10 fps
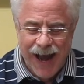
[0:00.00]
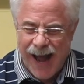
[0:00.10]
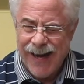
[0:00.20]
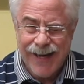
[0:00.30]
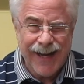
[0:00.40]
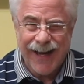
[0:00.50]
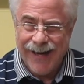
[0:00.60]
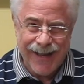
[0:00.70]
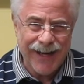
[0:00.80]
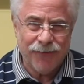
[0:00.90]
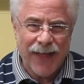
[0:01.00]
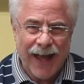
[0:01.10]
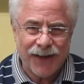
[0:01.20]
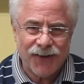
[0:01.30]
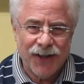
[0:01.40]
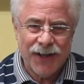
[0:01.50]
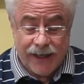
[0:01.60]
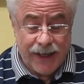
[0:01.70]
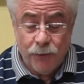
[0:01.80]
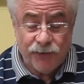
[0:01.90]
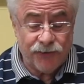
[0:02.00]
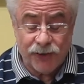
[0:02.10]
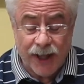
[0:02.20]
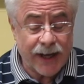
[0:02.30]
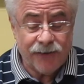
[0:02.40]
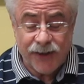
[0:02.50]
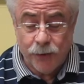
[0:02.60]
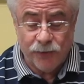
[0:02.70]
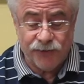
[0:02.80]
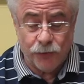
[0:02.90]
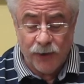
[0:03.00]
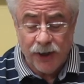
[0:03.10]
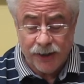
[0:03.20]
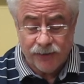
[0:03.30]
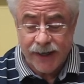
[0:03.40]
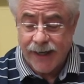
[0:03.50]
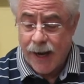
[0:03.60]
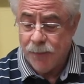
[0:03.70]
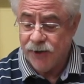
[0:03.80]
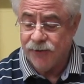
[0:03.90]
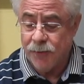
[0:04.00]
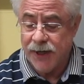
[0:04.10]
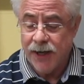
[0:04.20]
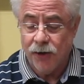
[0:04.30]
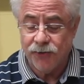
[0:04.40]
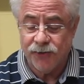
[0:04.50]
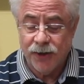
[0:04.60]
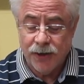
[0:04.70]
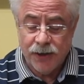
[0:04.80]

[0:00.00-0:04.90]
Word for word: I didn't get any of that. It was, like I said, it was surreal. It's like it happened to somebody else.